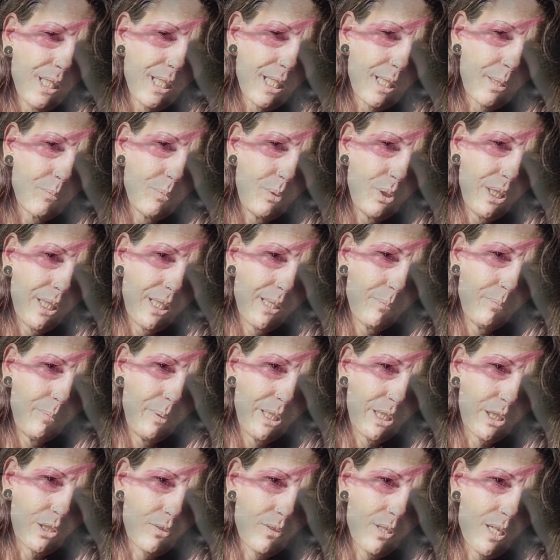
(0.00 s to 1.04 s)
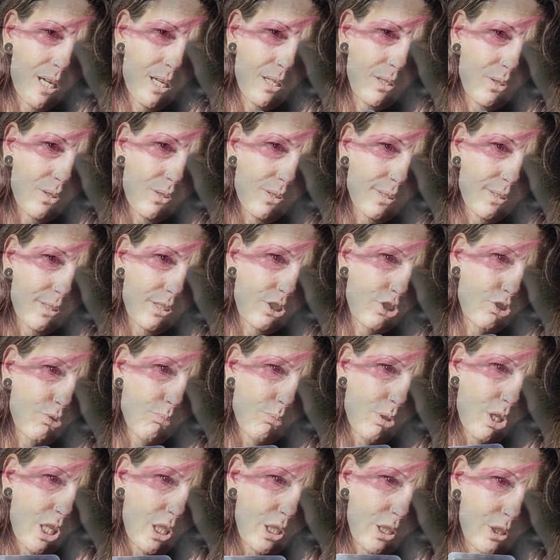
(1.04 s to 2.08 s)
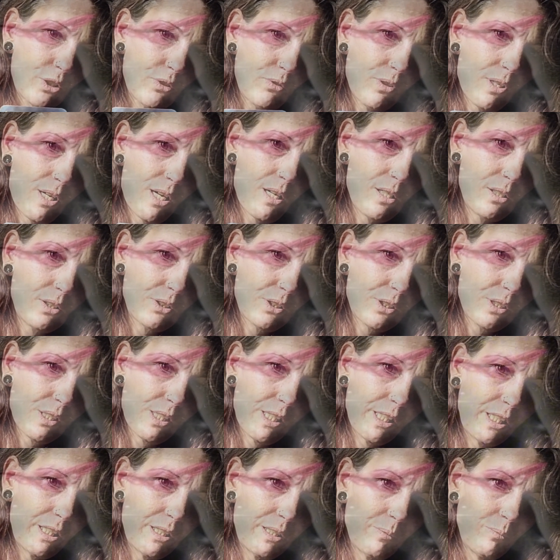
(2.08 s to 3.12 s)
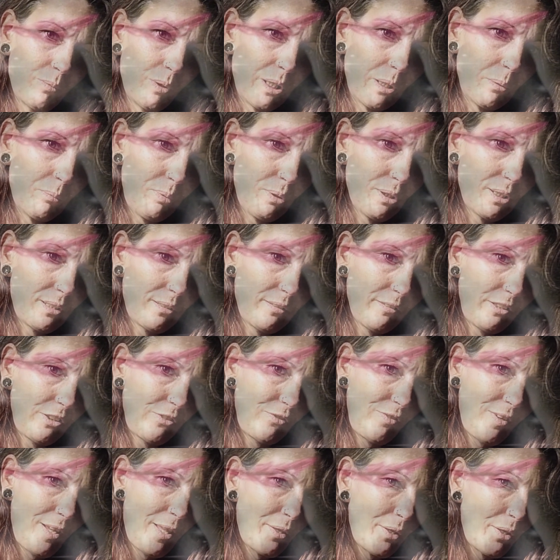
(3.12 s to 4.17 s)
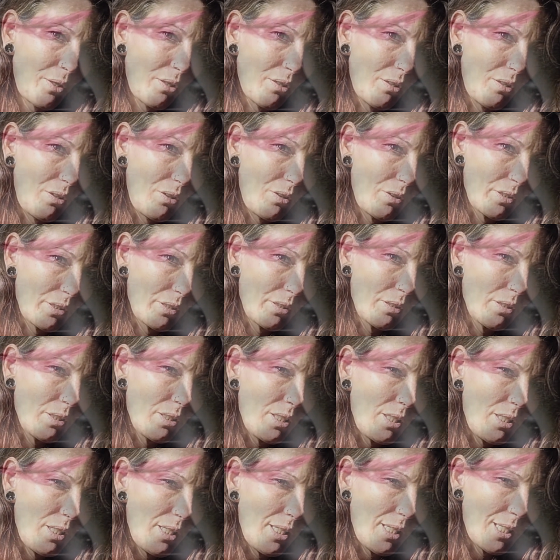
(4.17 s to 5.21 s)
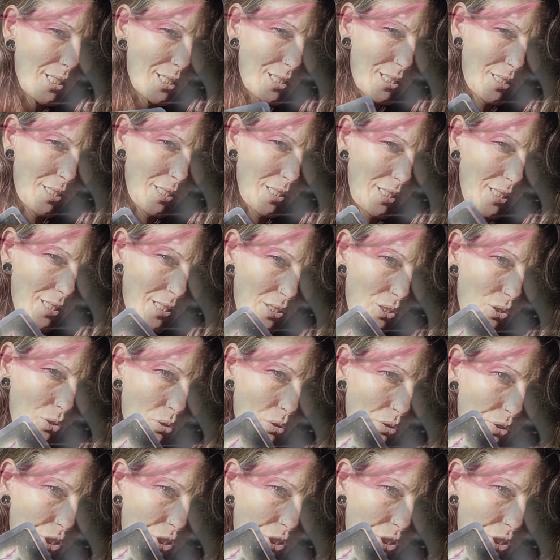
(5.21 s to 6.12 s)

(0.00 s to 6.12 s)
like putting a bigger rock on smaller rocks, like when you put this feather on, it's like this whole